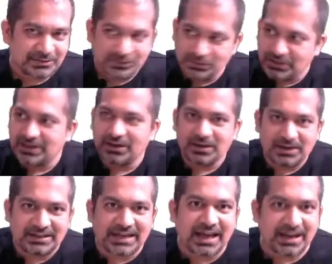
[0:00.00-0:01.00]
the
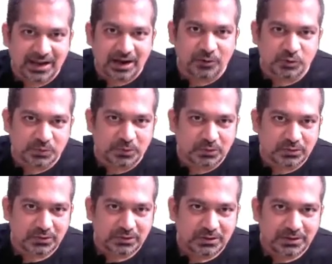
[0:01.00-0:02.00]
entire accounts book,
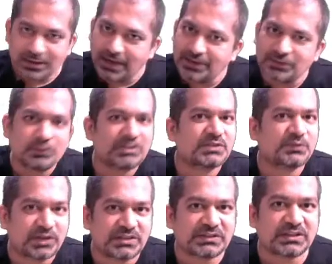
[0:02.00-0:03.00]
that is known as
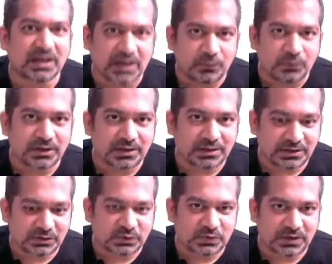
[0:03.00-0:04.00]
forensic accounting
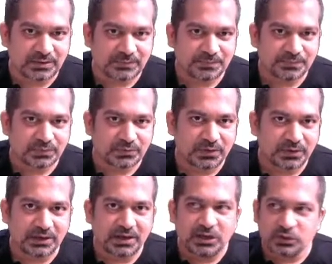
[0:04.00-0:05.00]
as well. All
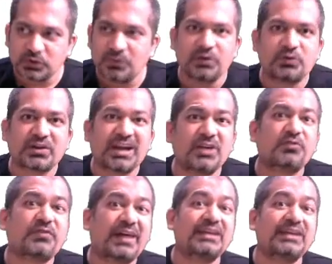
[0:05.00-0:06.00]
right, so when you try to
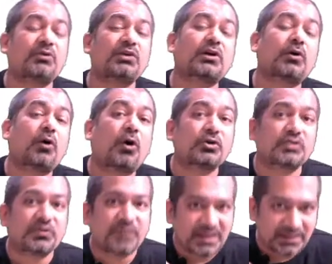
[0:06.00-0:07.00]
find out the cause
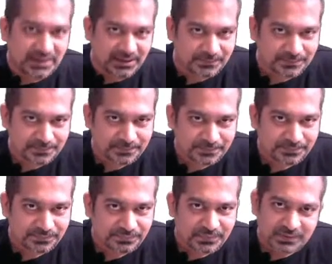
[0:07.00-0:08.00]
of anything,
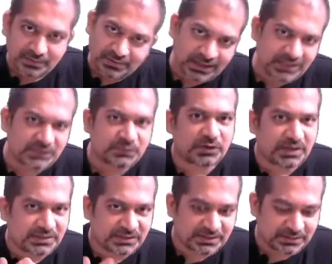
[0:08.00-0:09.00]
that is
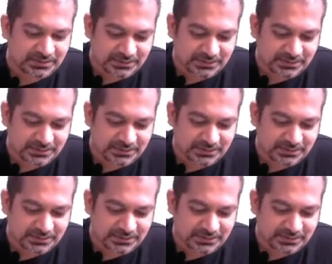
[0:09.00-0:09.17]
forensic.